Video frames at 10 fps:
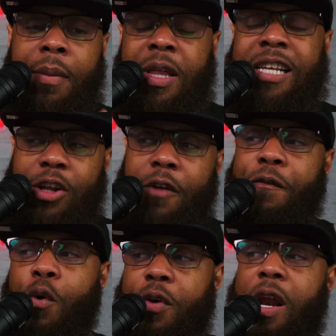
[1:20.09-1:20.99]
These are the
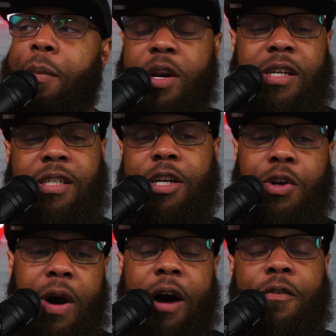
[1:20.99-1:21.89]
four that I'm going to
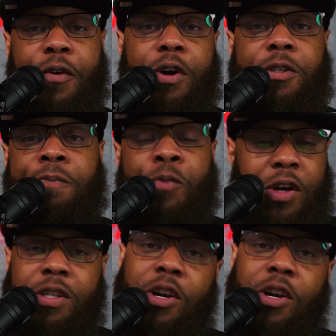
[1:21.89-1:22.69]
signal out first or,